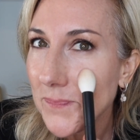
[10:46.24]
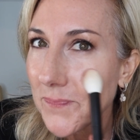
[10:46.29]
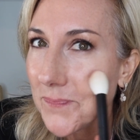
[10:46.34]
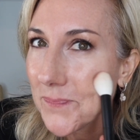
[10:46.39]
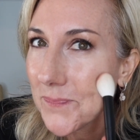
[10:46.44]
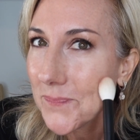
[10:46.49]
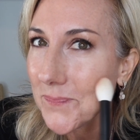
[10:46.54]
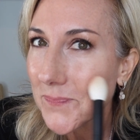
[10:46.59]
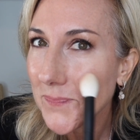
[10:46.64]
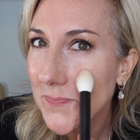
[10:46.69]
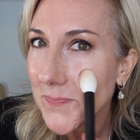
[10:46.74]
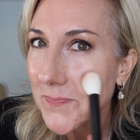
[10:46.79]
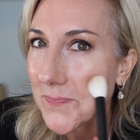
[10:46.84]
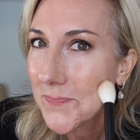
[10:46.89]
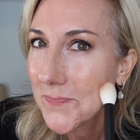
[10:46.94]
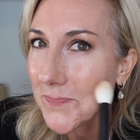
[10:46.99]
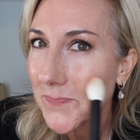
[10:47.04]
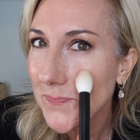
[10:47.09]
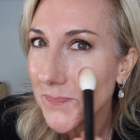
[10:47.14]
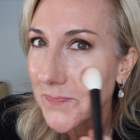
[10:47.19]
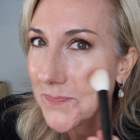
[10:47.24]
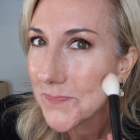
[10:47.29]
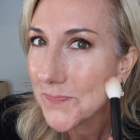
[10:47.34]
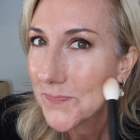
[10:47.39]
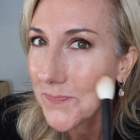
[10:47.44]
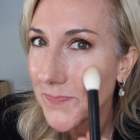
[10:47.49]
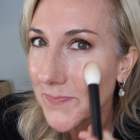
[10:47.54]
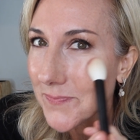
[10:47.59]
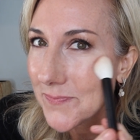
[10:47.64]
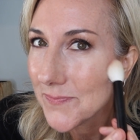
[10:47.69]

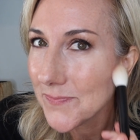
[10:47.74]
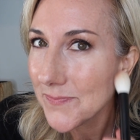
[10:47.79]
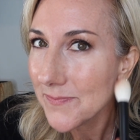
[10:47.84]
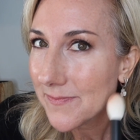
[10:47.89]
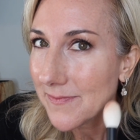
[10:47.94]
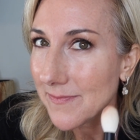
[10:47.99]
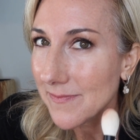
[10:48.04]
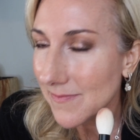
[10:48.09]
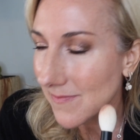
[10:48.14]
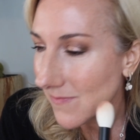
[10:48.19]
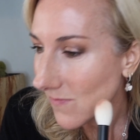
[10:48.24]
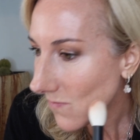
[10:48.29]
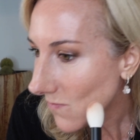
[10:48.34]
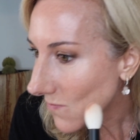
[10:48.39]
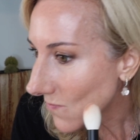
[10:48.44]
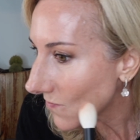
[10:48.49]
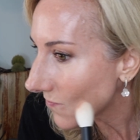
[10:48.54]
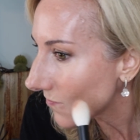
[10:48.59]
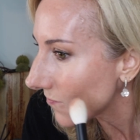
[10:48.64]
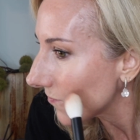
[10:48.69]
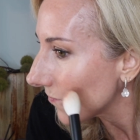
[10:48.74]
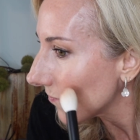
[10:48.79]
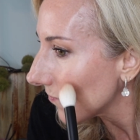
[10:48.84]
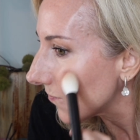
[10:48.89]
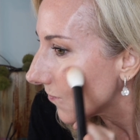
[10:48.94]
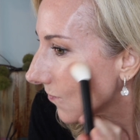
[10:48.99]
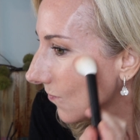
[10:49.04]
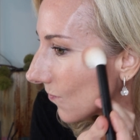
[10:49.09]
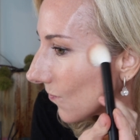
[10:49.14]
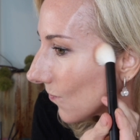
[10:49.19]

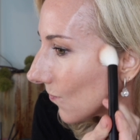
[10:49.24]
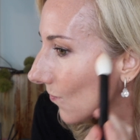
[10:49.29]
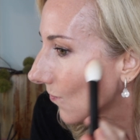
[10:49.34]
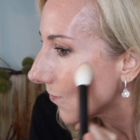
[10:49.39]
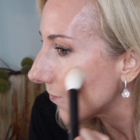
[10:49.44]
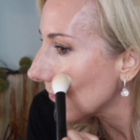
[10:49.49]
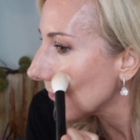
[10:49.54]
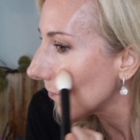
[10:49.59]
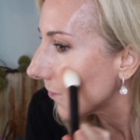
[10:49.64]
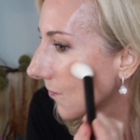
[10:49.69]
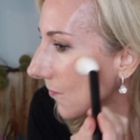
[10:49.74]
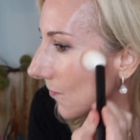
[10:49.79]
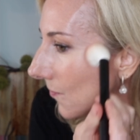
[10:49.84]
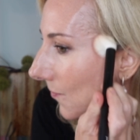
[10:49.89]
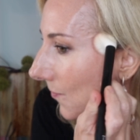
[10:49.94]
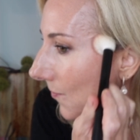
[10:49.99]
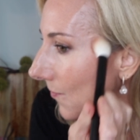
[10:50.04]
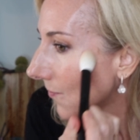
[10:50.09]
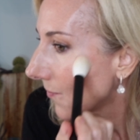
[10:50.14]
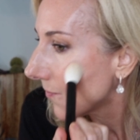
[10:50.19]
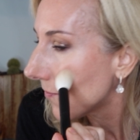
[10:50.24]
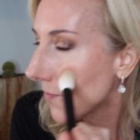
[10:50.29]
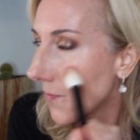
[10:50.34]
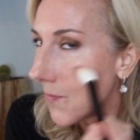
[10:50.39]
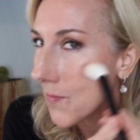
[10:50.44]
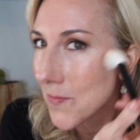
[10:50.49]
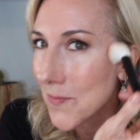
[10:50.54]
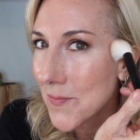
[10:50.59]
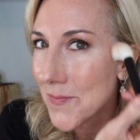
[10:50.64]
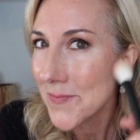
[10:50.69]

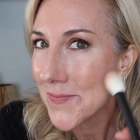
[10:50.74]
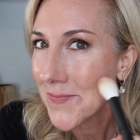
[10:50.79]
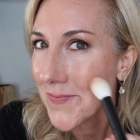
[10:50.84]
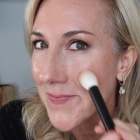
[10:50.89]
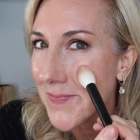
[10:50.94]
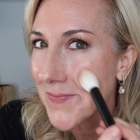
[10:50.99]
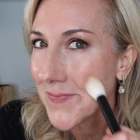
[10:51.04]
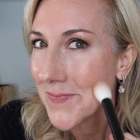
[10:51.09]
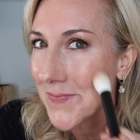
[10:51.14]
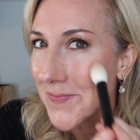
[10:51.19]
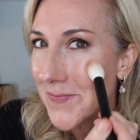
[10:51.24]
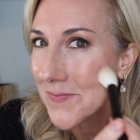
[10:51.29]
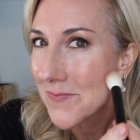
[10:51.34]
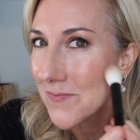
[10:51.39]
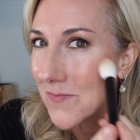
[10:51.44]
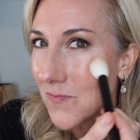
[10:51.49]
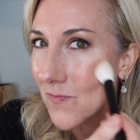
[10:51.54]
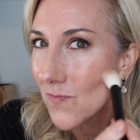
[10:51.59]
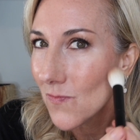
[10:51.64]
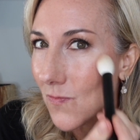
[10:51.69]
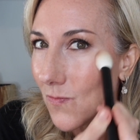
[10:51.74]
Nothing is said.